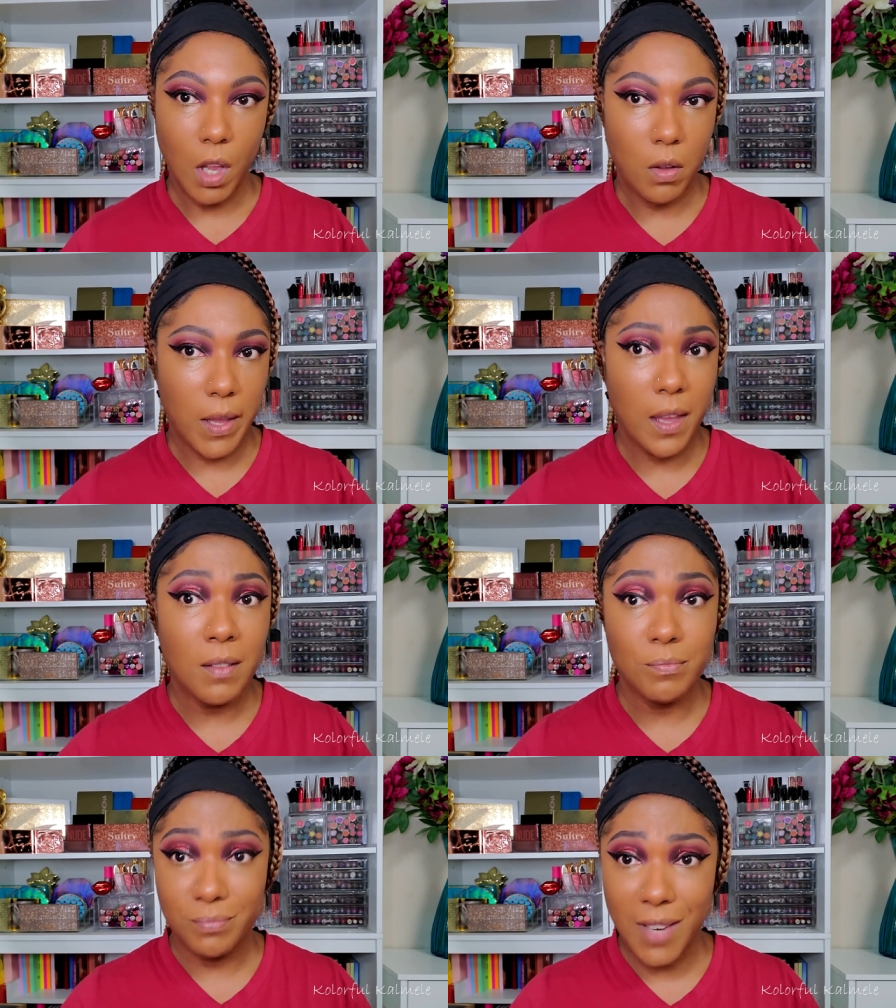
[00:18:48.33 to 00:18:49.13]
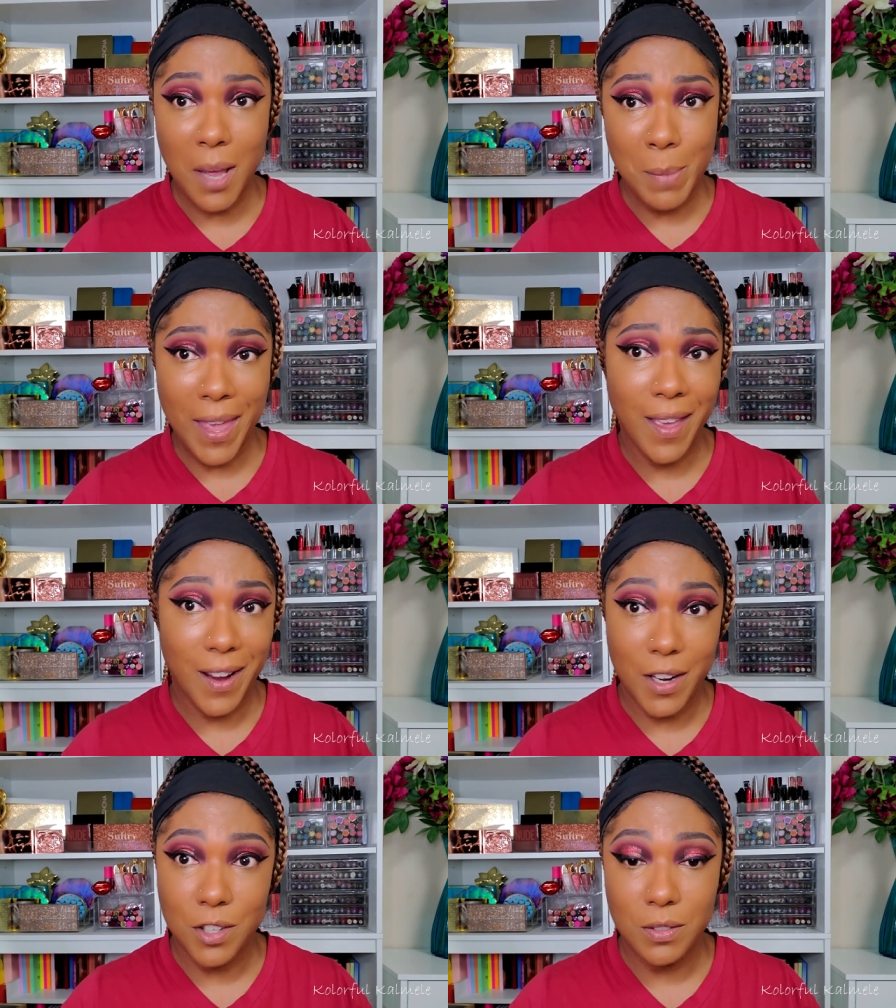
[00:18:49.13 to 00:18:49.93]
Okay, not bad
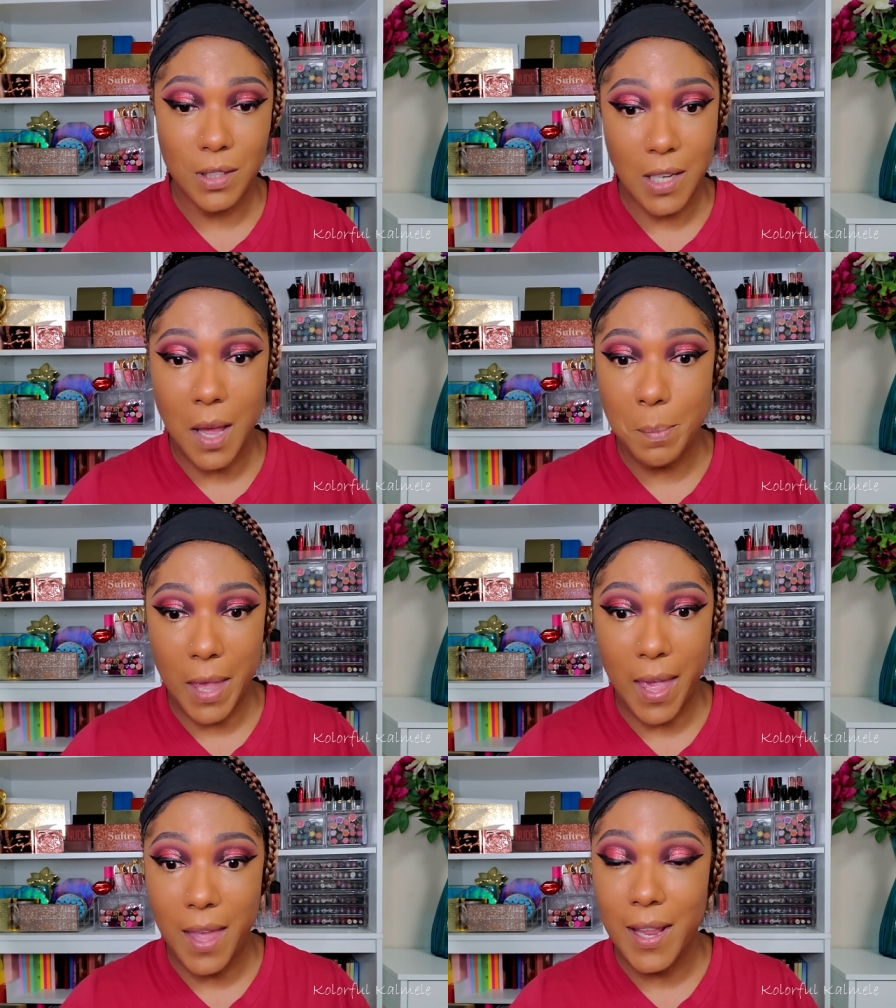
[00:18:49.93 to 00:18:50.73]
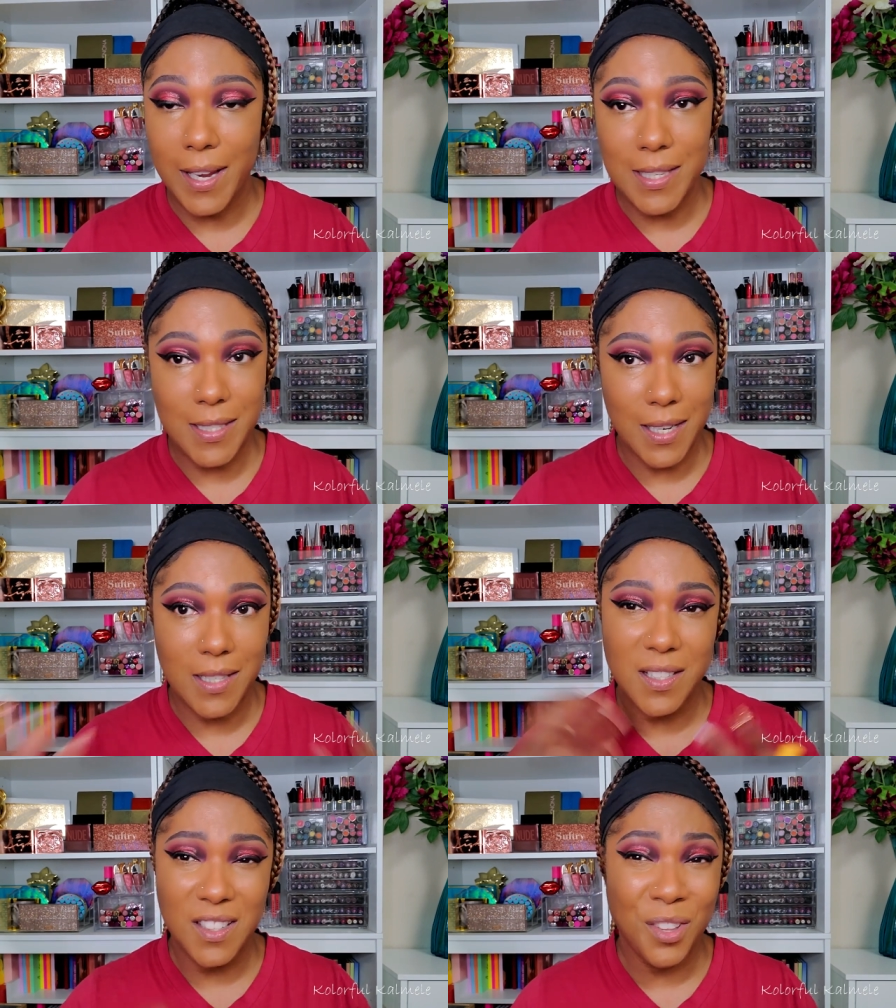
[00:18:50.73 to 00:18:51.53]
actually, not bad. Like I said,
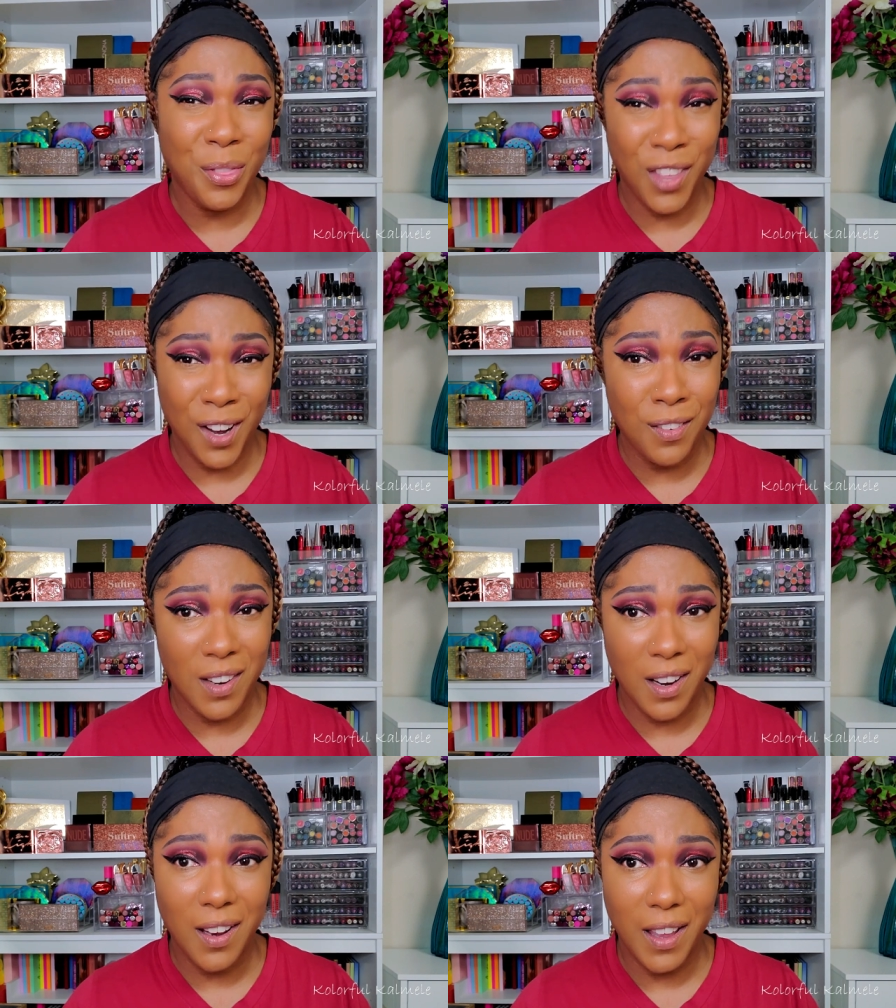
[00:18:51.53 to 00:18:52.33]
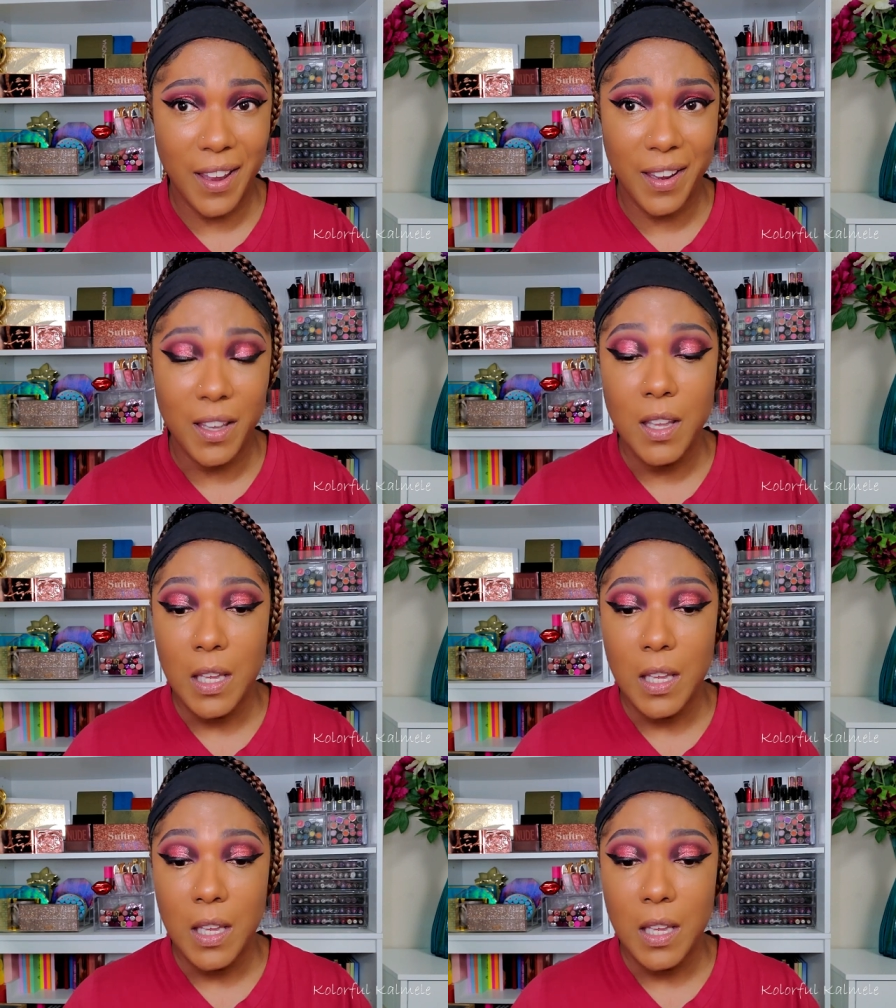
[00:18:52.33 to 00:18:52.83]
it's a little thicker than I like.